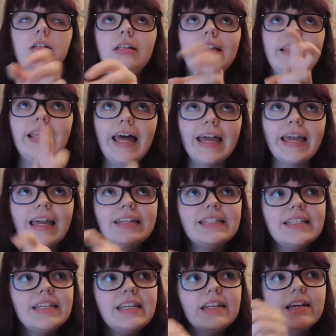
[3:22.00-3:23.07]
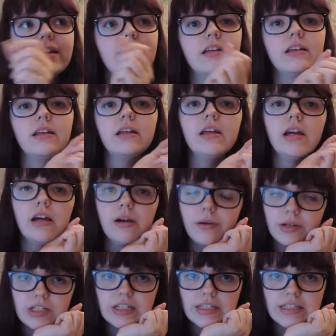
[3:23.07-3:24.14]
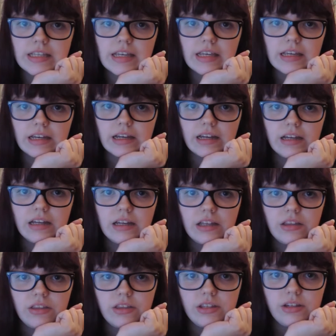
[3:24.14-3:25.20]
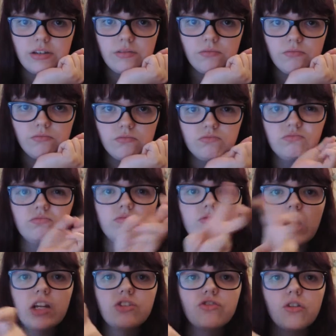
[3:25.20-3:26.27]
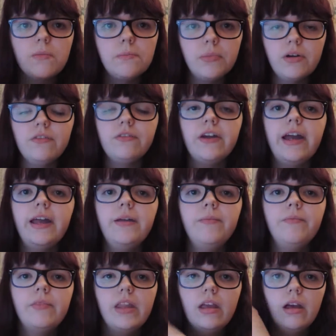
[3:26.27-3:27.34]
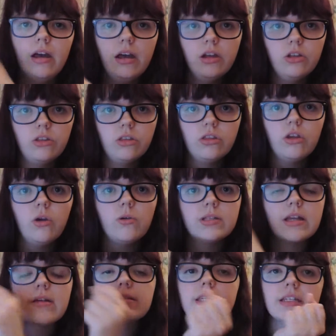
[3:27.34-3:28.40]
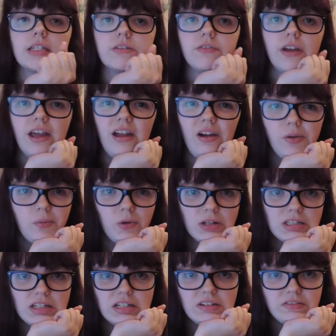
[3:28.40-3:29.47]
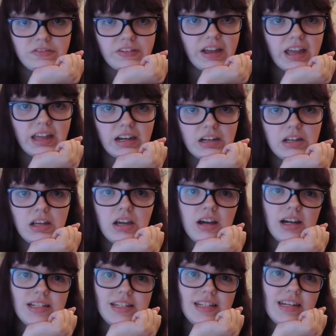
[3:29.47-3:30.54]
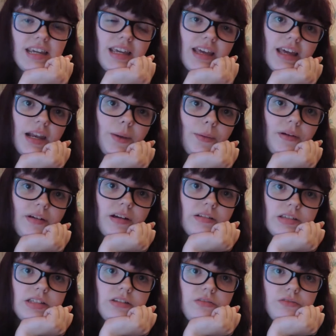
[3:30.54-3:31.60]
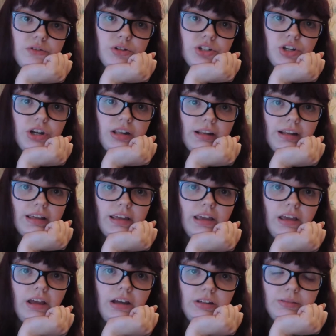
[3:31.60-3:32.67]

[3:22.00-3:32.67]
La Cantina, which is the restaurant buffet at the Hotel Santa Fe. I wasn't a fan. I didn't eat anywhere else, unfortunately.